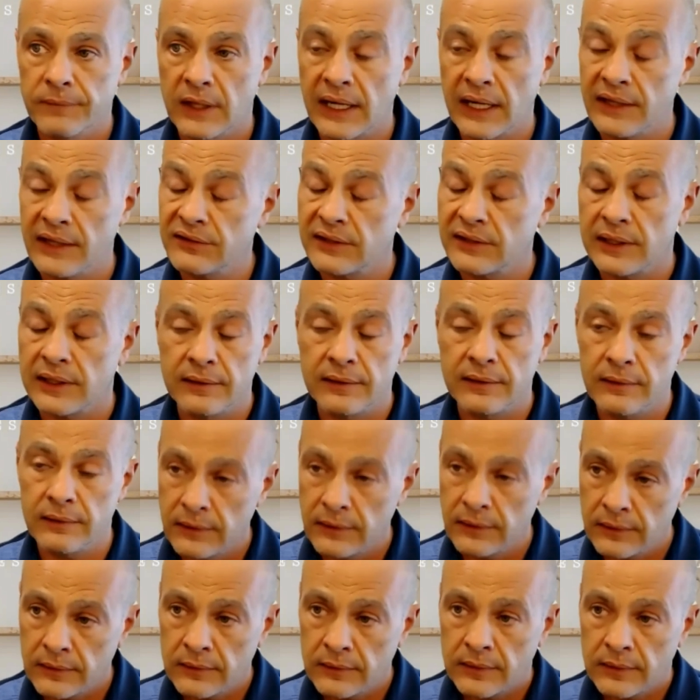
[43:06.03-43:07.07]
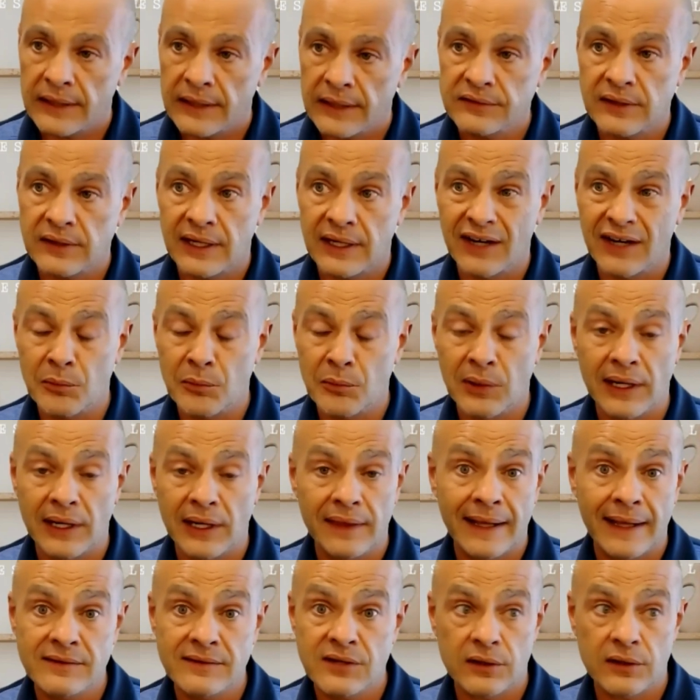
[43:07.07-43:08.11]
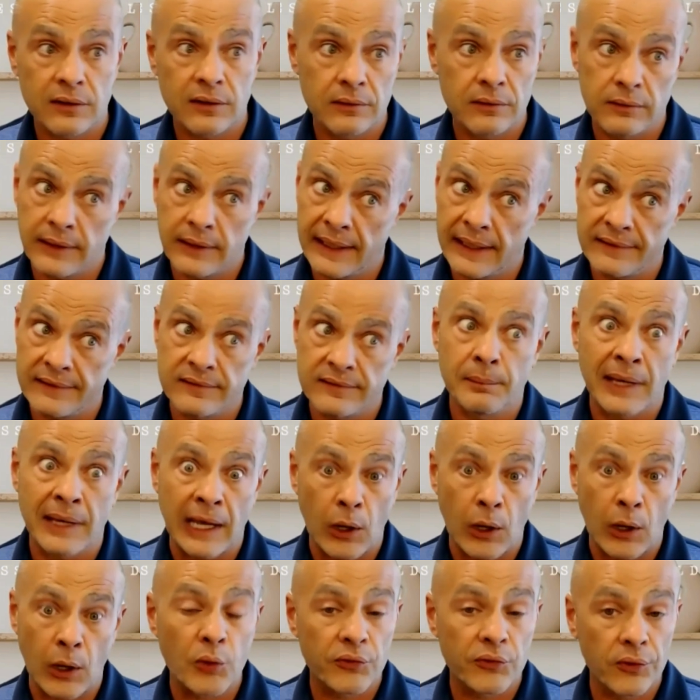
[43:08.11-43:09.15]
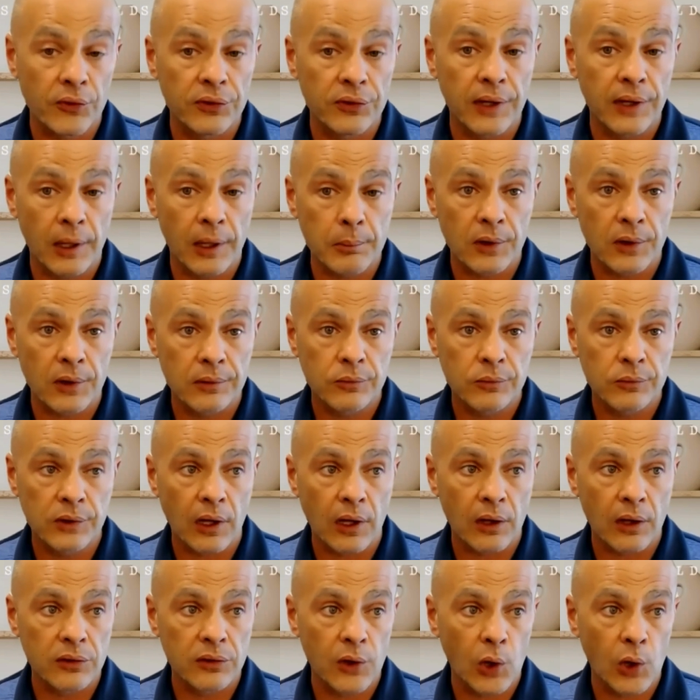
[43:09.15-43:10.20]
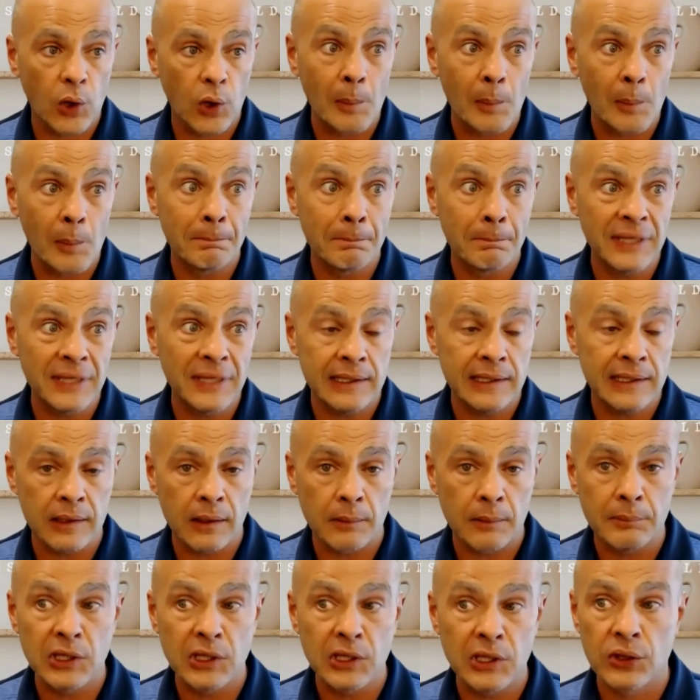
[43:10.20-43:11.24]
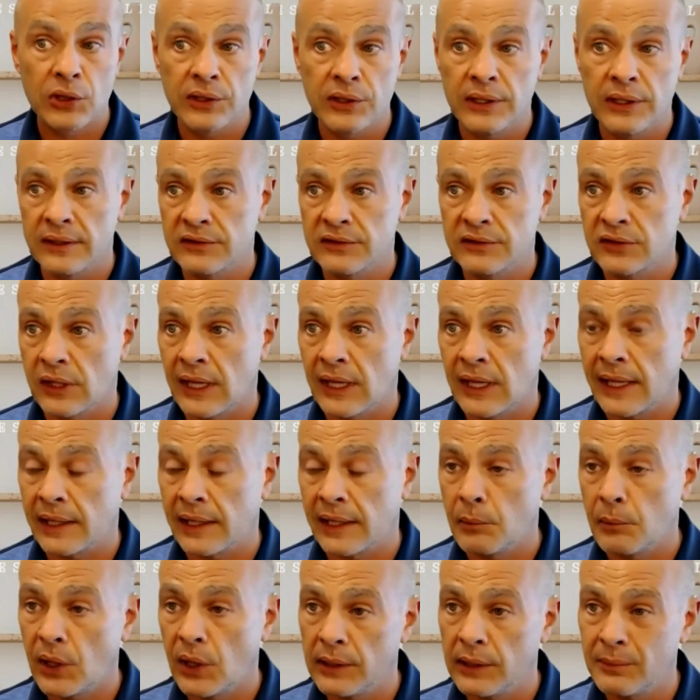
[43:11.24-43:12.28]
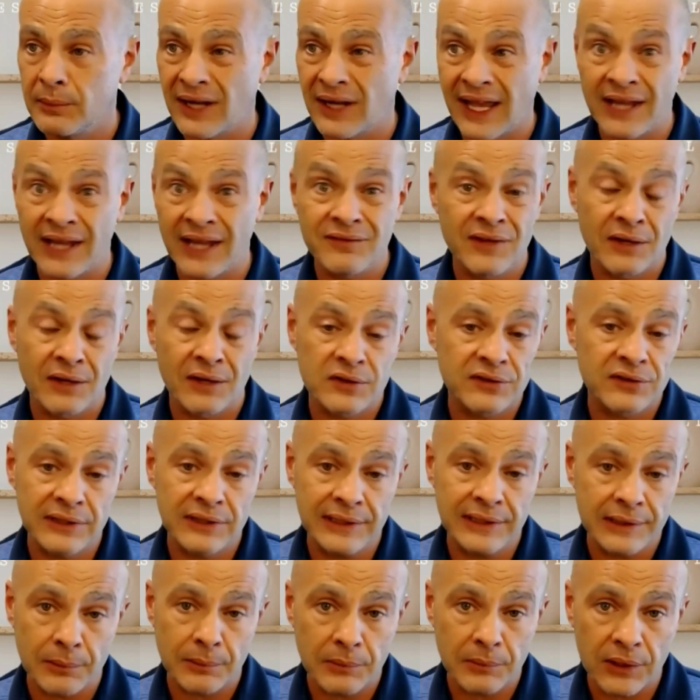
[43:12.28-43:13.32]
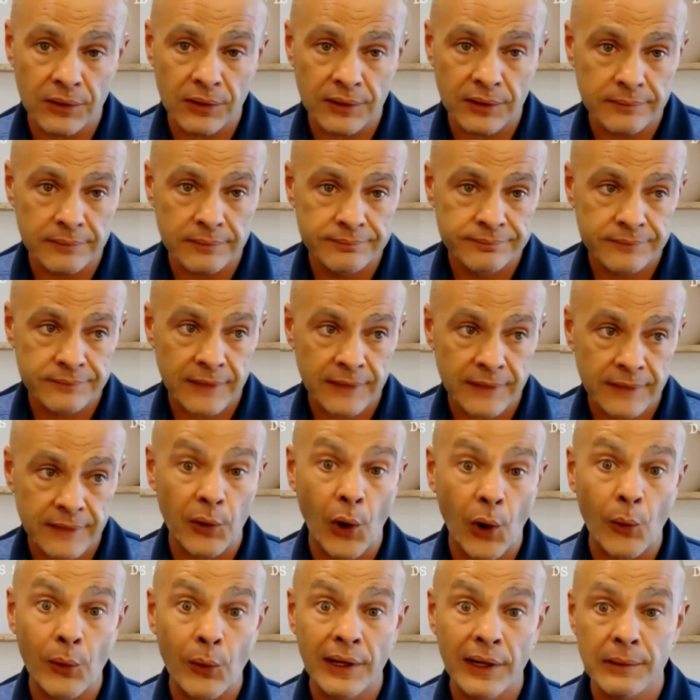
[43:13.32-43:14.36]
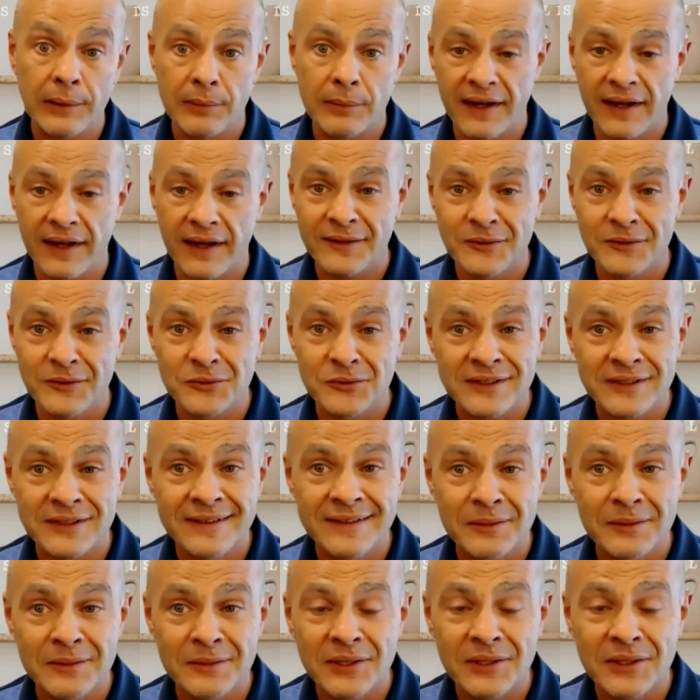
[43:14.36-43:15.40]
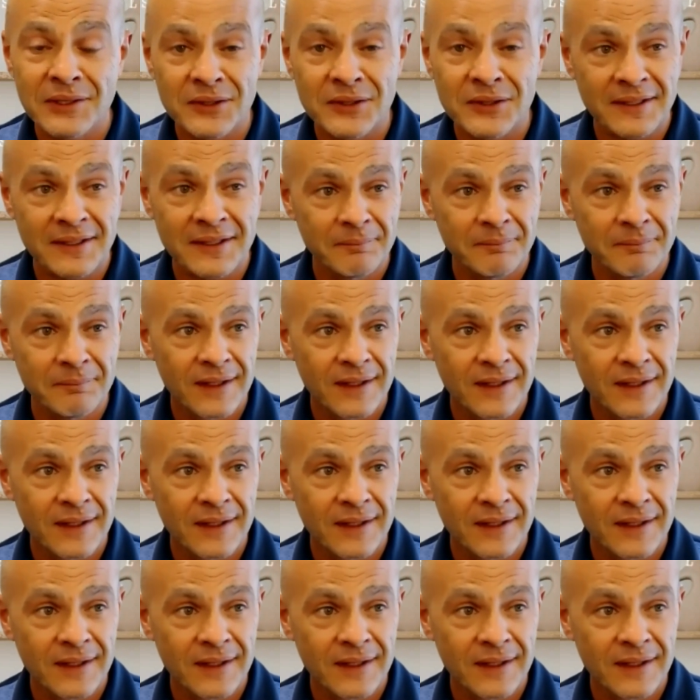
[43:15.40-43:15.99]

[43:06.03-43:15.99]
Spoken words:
And I said, everybody, that's a powerful number. We all know a billion is a lot of money, but I've never seen a billion. I don't know anybody who's seen a billion.